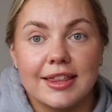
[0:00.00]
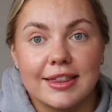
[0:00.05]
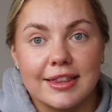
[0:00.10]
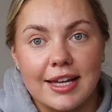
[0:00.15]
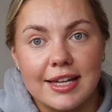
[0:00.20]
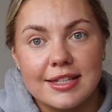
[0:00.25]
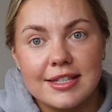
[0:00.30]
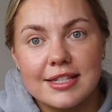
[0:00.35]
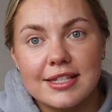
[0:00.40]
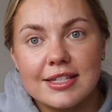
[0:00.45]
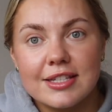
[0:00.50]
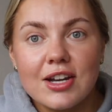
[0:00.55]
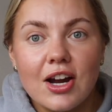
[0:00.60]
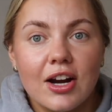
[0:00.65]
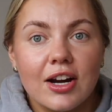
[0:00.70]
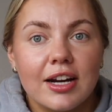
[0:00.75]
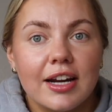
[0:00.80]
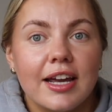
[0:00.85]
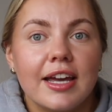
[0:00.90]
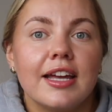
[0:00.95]
let's
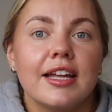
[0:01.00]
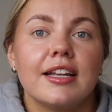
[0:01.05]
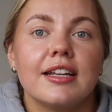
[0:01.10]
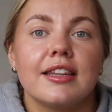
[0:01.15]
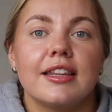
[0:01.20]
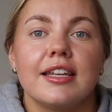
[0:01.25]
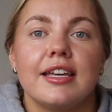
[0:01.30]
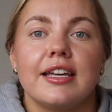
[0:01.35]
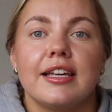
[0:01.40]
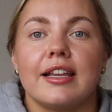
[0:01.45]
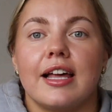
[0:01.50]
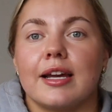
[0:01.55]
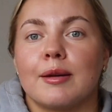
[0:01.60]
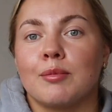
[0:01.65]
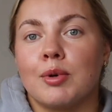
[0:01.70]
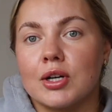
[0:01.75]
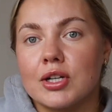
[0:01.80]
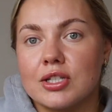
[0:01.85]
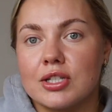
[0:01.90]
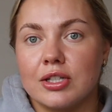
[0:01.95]
start in the
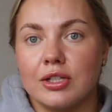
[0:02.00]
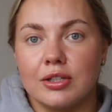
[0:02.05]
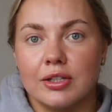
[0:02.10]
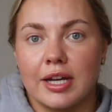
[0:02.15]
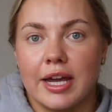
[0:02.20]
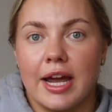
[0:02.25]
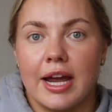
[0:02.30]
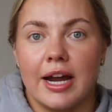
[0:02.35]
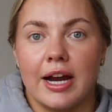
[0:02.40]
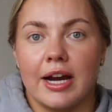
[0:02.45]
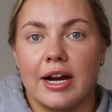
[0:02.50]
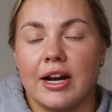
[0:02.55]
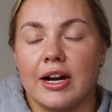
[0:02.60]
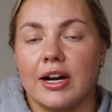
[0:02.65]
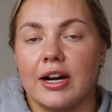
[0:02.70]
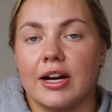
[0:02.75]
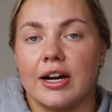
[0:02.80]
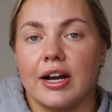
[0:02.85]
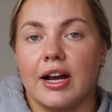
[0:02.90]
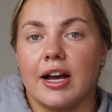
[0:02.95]
personal
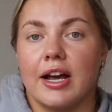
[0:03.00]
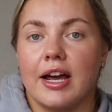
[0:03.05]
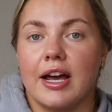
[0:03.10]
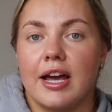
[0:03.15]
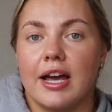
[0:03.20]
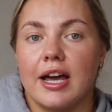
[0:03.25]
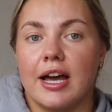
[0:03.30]
care